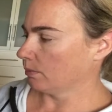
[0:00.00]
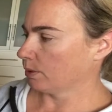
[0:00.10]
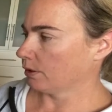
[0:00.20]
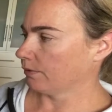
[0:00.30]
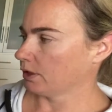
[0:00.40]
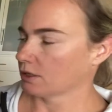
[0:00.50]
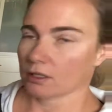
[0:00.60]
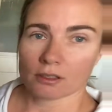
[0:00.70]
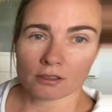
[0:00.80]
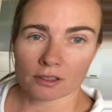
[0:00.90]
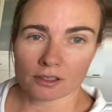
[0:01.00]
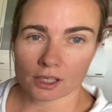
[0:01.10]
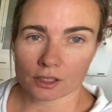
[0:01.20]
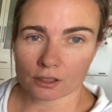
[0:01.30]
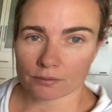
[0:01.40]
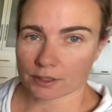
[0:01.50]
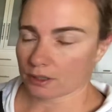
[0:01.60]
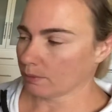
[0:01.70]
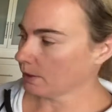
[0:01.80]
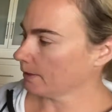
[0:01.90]
perfect lasagna
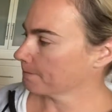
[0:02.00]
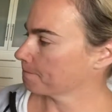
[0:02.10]
recipe,